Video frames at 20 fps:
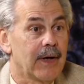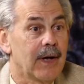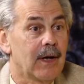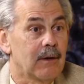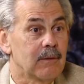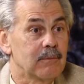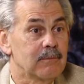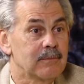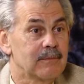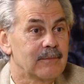
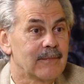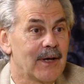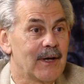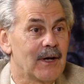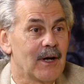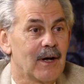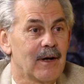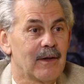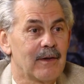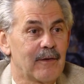now. They
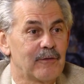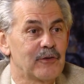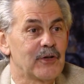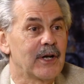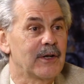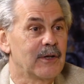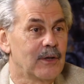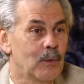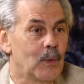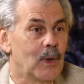are. They've
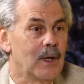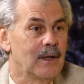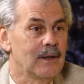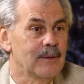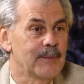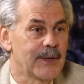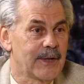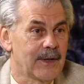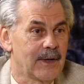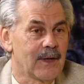taken a while,
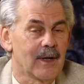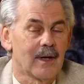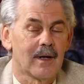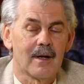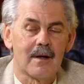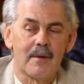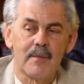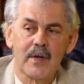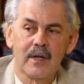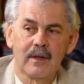but they
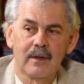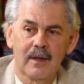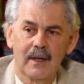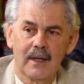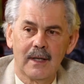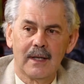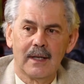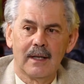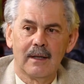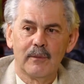are. I mean,
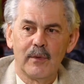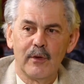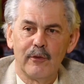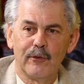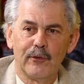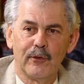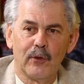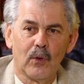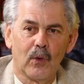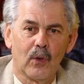
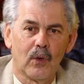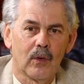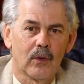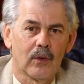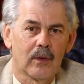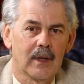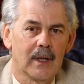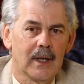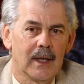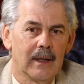
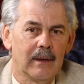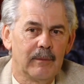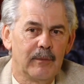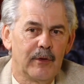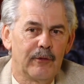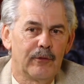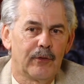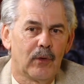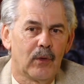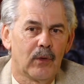before
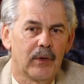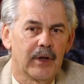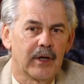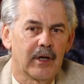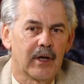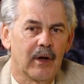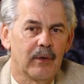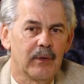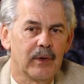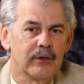the
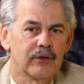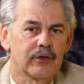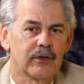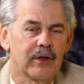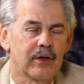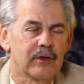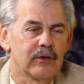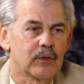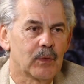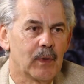
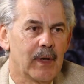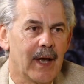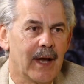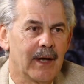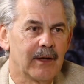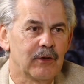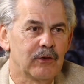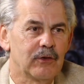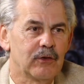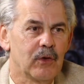coincidence we
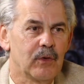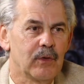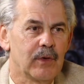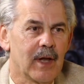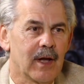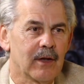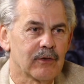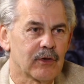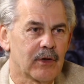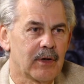had in
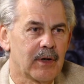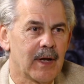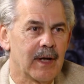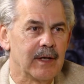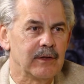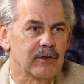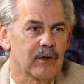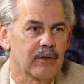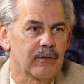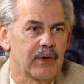
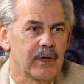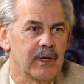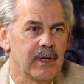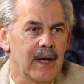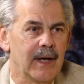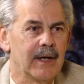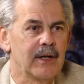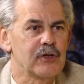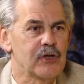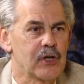2008 of the
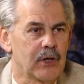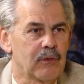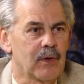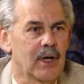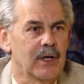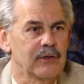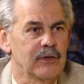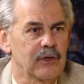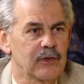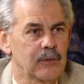energy
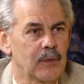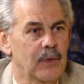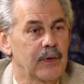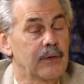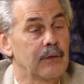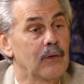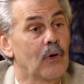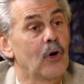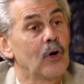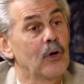crisis
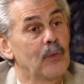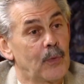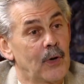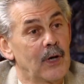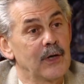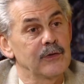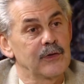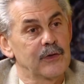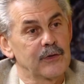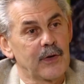with oil
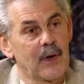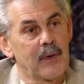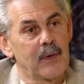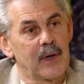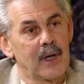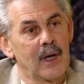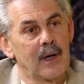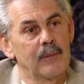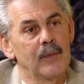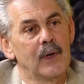prices
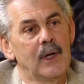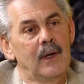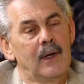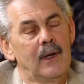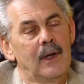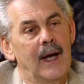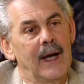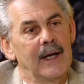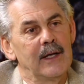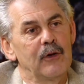going up
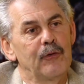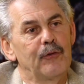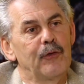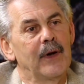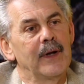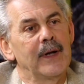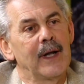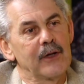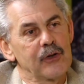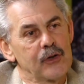and the
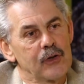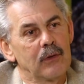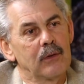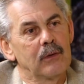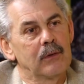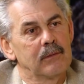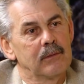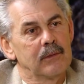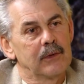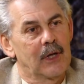
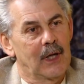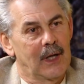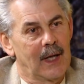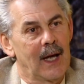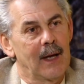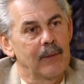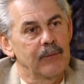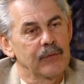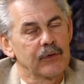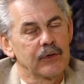financial
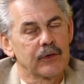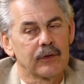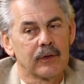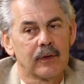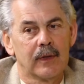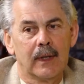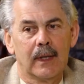collapse,